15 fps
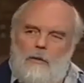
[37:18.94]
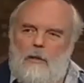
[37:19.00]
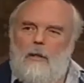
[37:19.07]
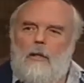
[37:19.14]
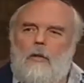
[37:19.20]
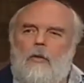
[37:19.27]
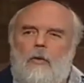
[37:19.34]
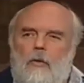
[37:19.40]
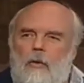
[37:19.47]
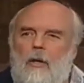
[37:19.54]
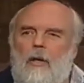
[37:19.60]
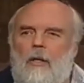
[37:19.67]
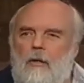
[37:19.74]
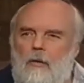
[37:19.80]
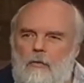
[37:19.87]
telling her
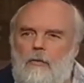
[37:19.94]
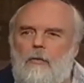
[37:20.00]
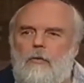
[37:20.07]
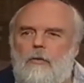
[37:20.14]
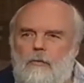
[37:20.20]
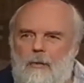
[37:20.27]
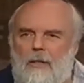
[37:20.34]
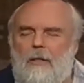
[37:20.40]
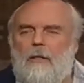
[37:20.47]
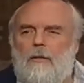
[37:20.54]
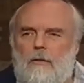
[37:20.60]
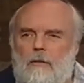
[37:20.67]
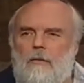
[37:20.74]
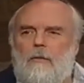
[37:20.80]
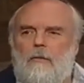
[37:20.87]
I lose
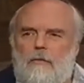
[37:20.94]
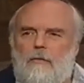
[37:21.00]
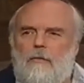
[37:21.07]
myself